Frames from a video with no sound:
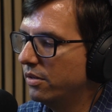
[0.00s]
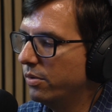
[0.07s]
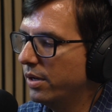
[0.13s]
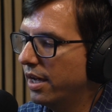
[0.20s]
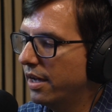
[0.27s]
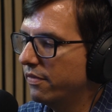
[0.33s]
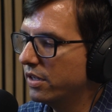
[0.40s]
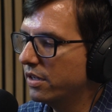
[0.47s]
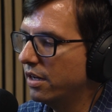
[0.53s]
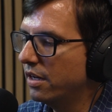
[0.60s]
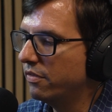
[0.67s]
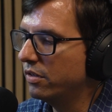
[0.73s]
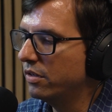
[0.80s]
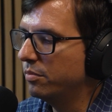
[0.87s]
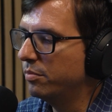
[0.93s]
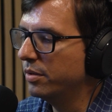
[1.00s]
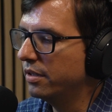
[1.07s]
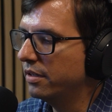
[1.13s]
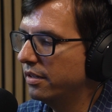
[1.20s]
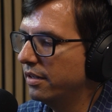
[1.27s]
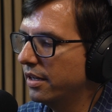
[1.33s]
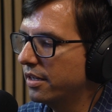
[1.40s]
haven't covered,
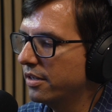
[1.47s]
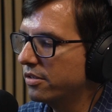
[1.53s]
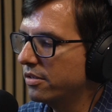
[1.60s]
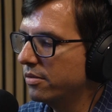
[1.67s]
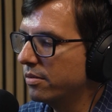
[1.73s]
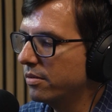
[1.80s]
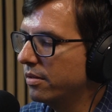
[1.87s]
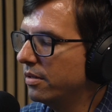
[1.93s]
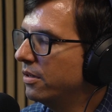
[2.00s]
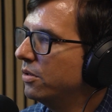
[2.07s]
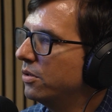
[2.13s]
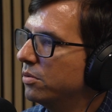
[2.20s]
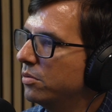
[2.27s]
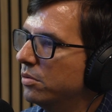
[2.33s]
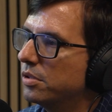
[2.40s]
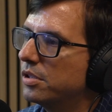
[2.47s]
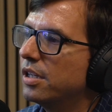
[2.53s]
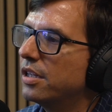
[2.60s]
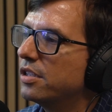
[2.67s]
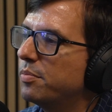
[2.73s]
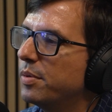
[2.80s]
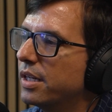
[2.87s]
but I guess those are the usual
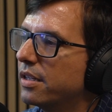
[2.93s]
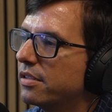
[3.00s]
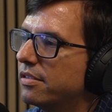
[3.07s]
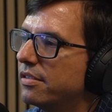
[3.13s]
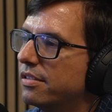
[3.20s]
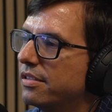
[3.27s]
suspects.